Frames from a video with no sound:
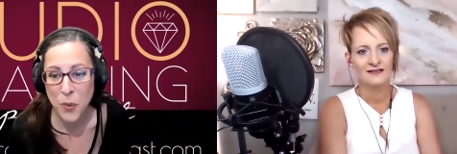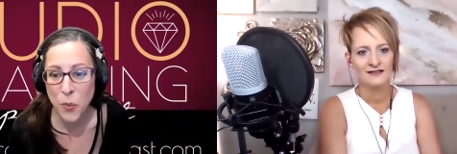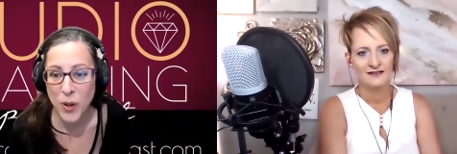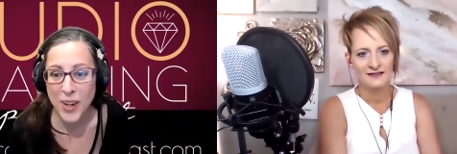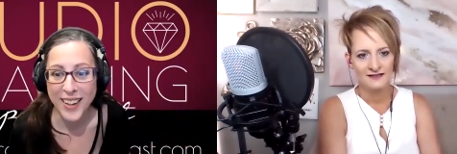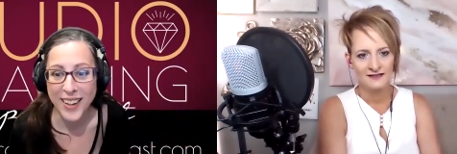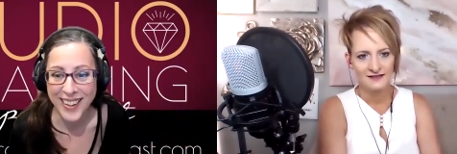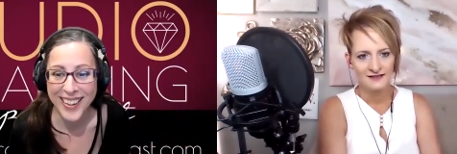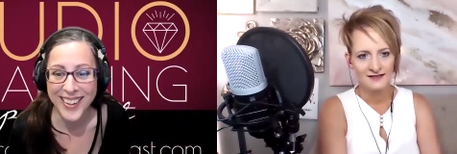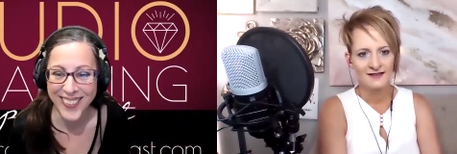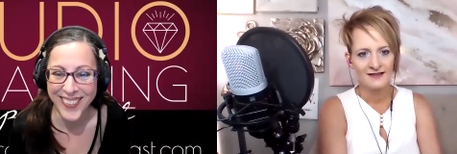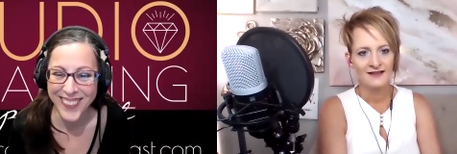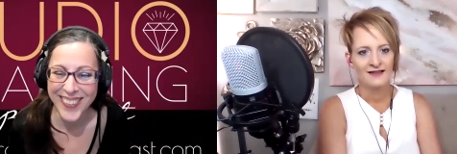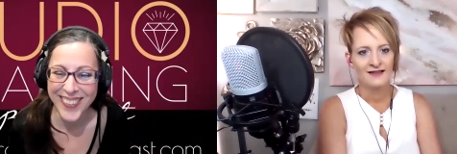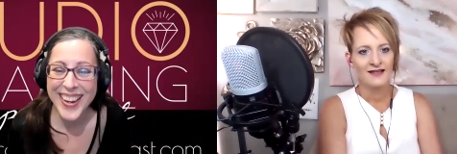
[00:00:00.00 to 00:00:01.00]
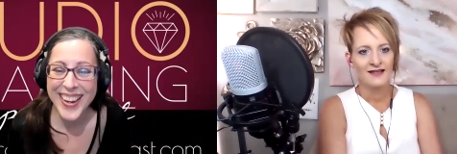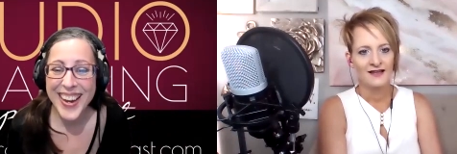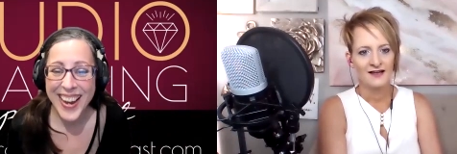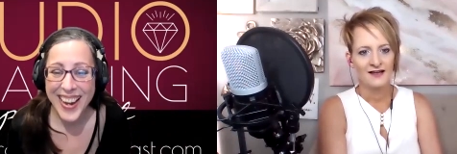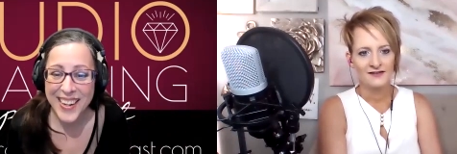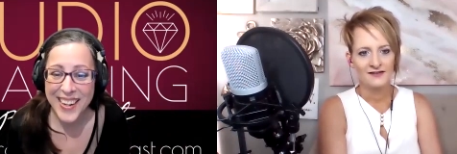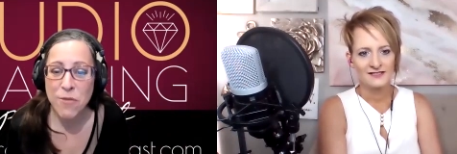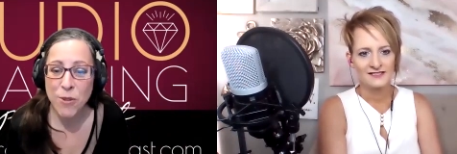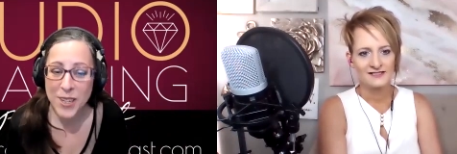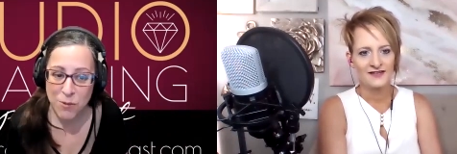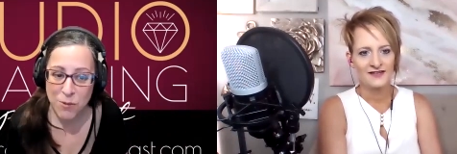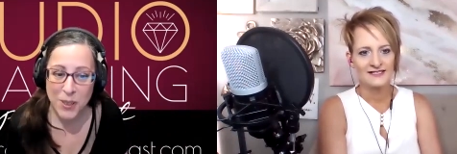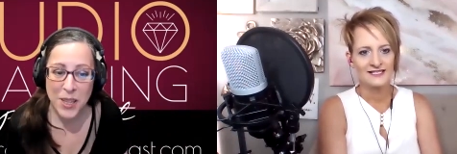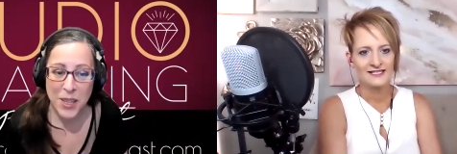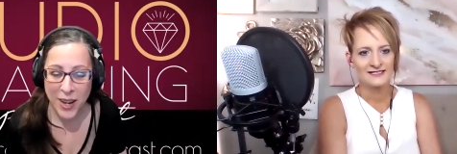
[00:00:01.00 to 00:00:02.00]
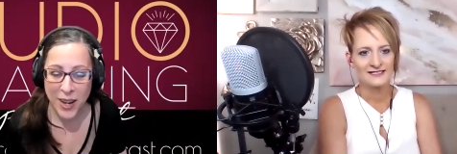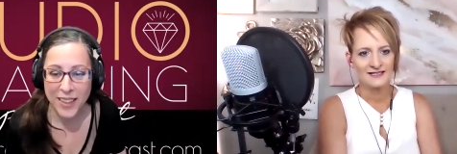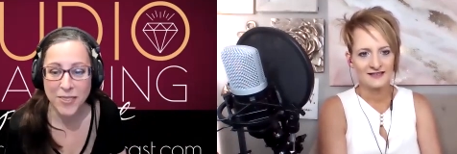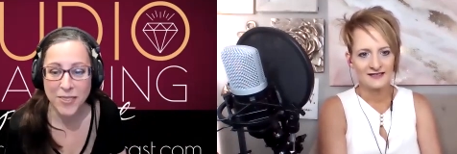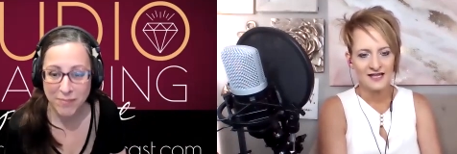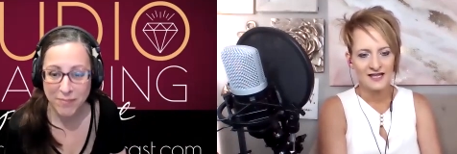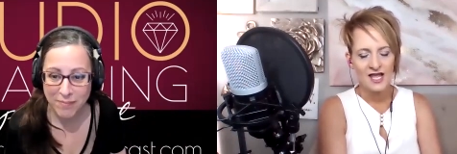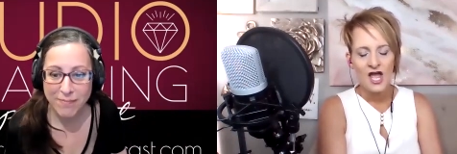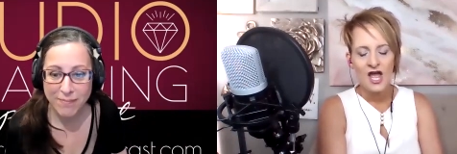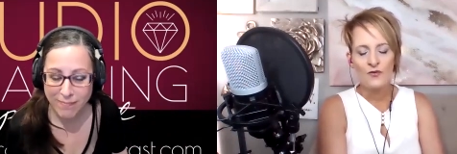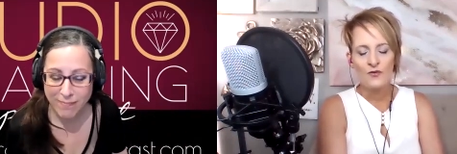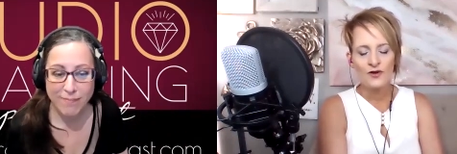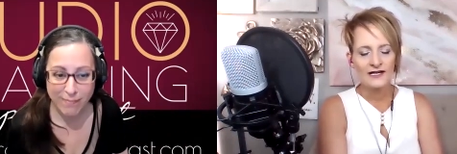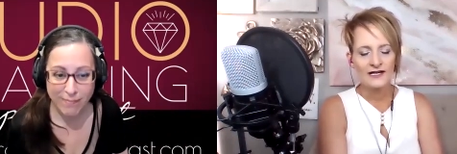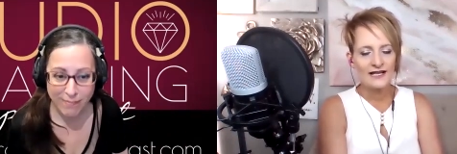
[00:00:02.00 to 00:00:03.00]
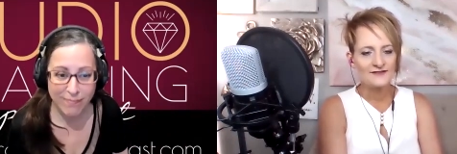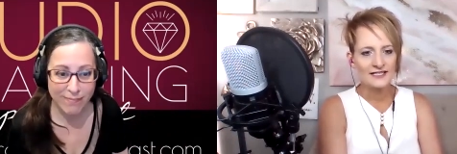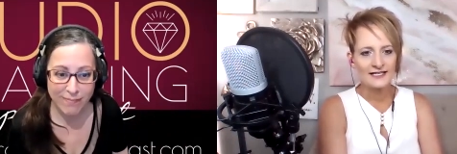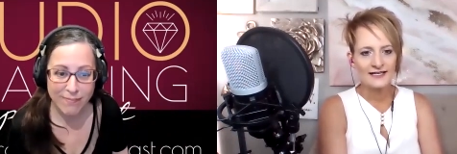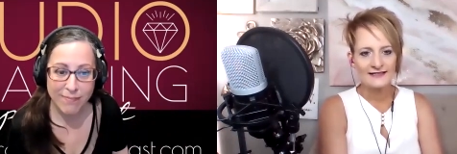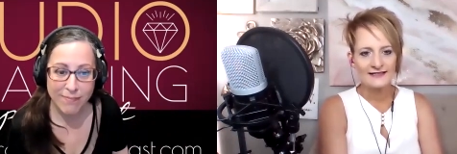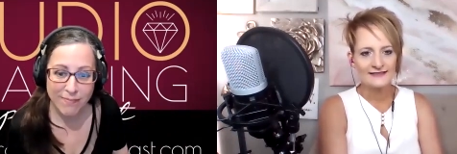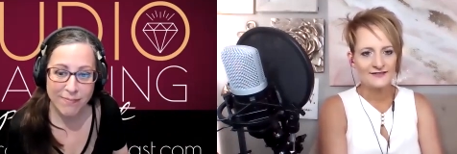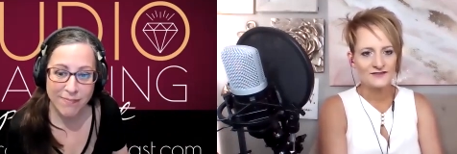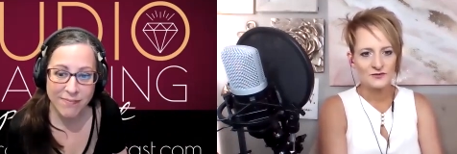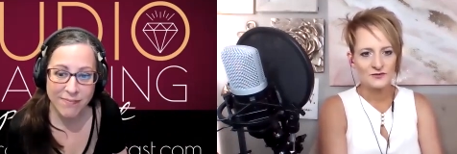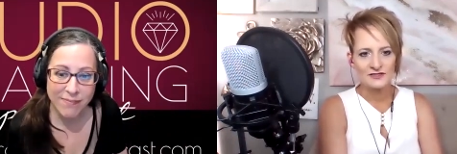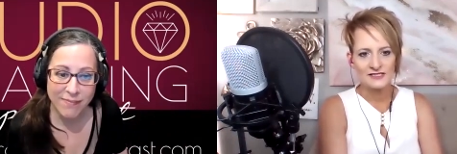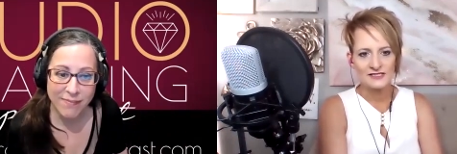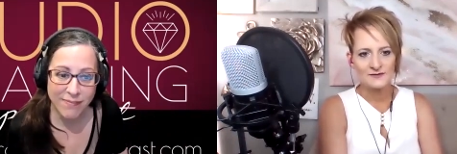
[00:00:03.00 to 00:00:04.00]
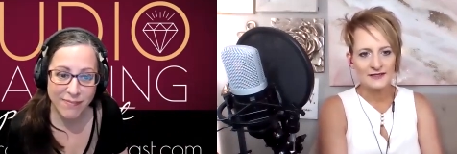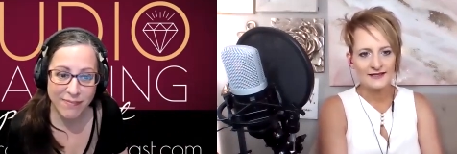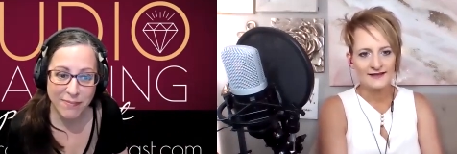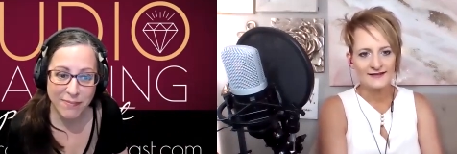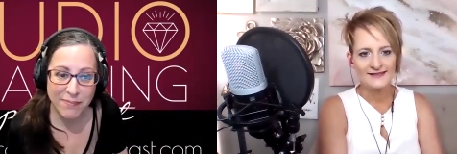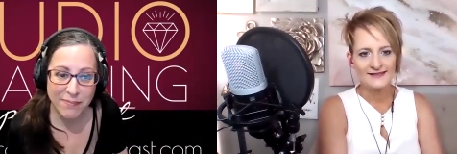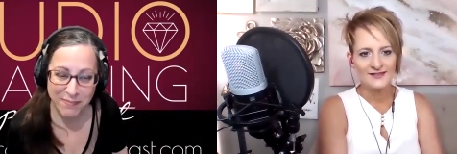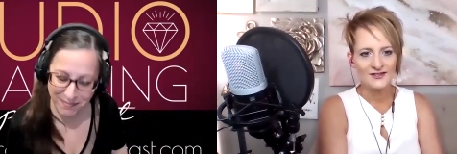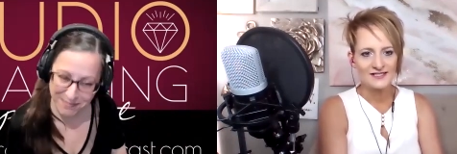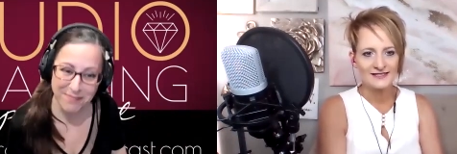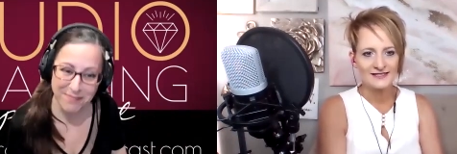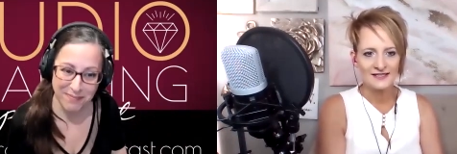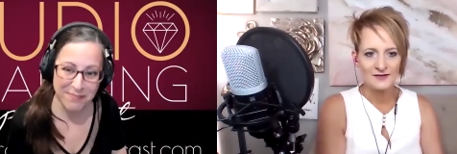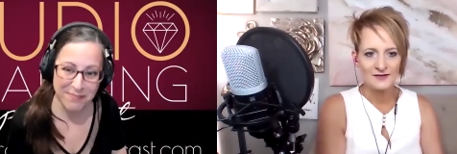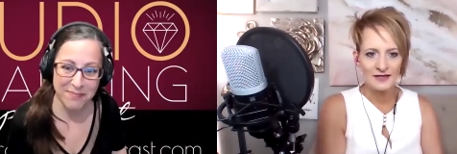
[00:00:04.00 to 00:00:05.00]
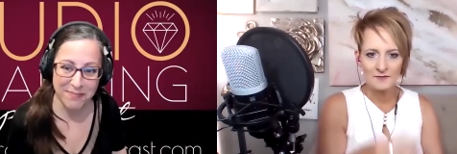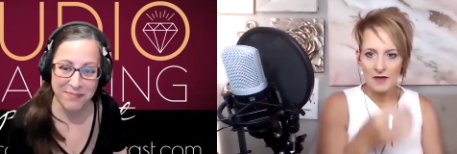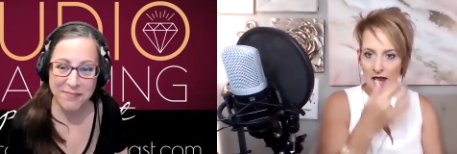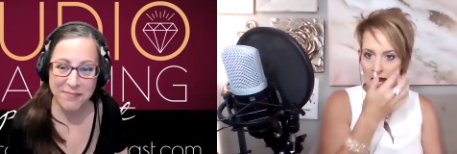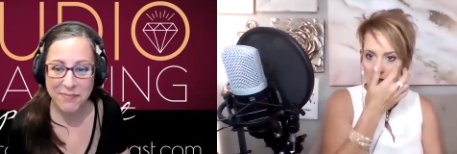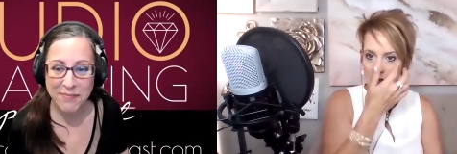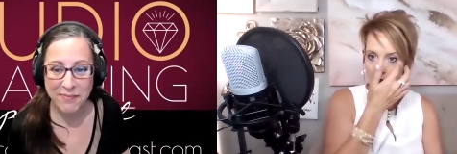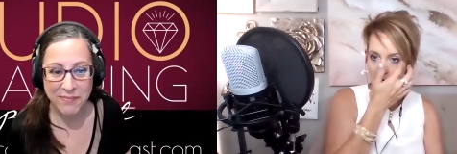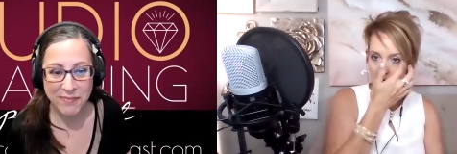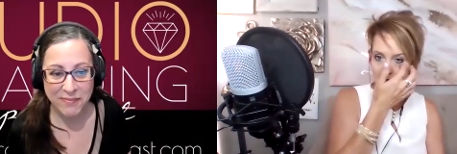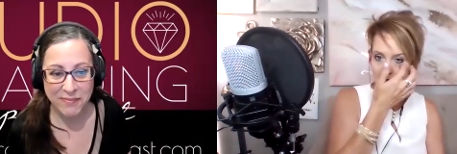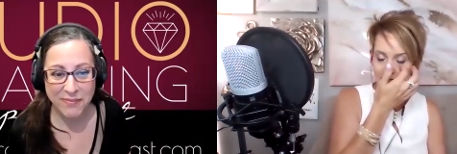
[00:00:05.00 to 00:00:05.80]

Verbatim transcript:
Speaker 1: wing you know and oh, it worked really fantastic.
Speaker 2: well we're gonna have to connect afterwards because seriously like maya